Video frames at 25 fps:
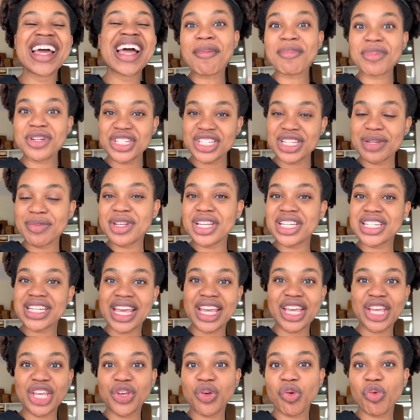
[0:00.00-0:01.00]
I'm just gonna be
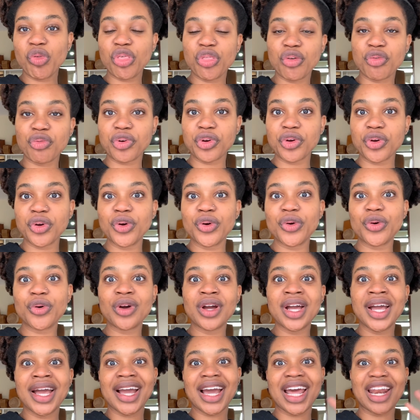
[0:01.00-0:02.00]
taking you
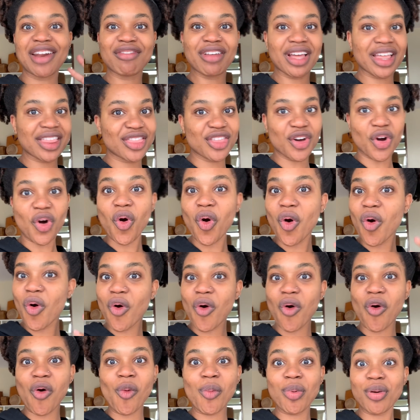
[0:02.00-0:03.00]
through kind of like the
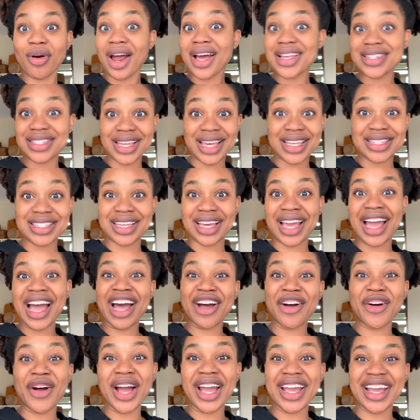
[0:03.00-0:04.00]
whole process, like
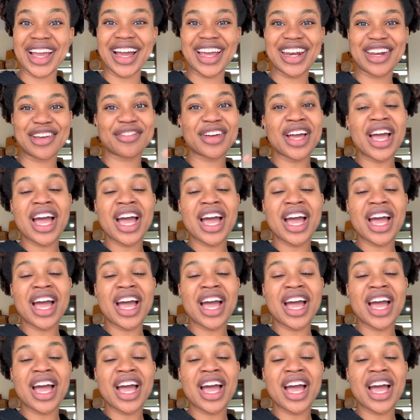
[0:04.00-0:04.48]
how I kind of